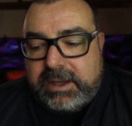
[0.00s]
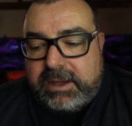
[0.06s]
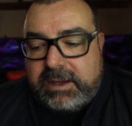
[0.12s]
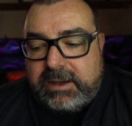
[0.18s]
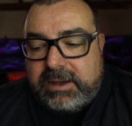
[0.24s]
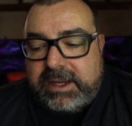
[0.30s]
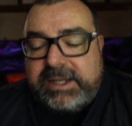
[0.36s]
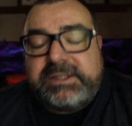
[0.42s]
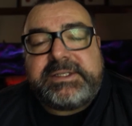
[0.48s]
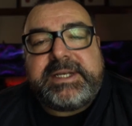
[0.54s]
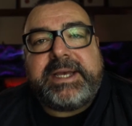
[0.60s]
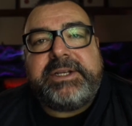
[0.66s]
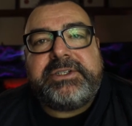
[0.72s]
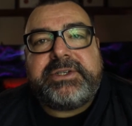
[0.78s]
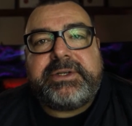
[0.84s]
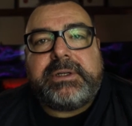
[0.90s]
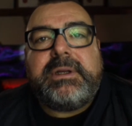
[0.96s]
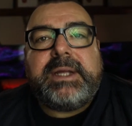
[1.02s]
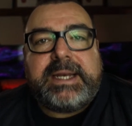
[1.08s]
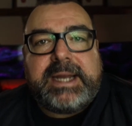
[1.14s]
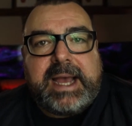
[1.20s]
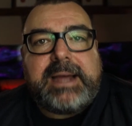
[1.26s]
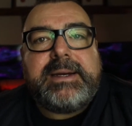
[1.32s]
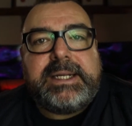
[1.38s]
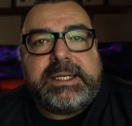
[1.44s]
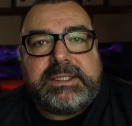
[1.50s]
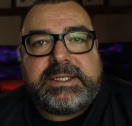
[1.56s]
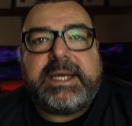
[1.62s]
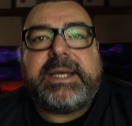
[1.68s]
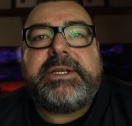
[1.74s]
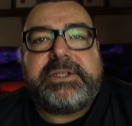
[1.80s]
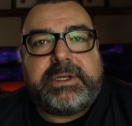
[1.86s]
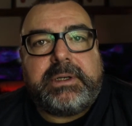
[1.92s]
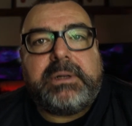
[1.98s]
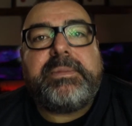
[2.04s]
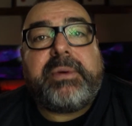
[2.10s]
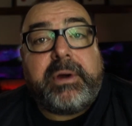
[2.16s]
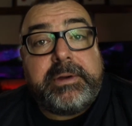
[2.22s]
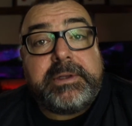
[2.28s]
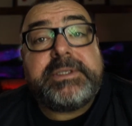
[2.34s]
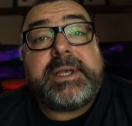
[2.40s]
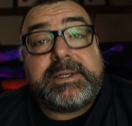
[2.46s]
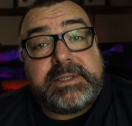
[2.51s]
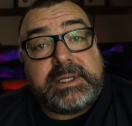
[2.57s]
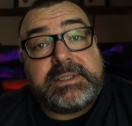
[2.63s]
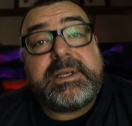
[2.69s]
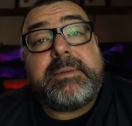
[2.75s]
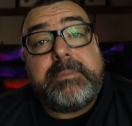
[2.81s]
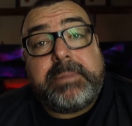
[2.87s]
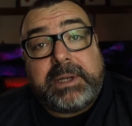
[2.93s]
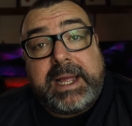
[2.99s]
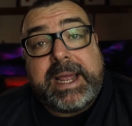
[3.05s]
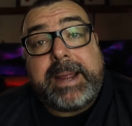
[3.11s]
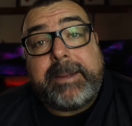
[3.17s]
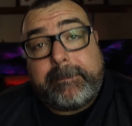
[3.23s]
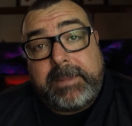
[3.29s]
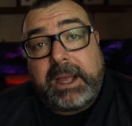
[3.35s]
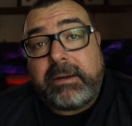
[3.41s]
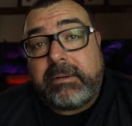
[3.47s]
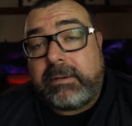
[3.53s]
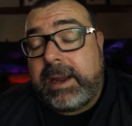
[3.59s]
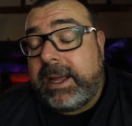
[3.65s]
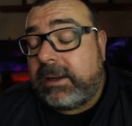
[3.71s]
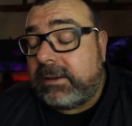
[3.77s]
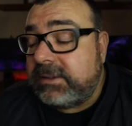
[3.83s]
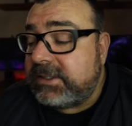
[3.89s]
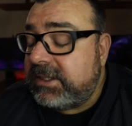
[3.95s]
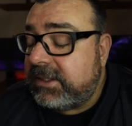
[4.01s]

intentional and unintentional processes at play around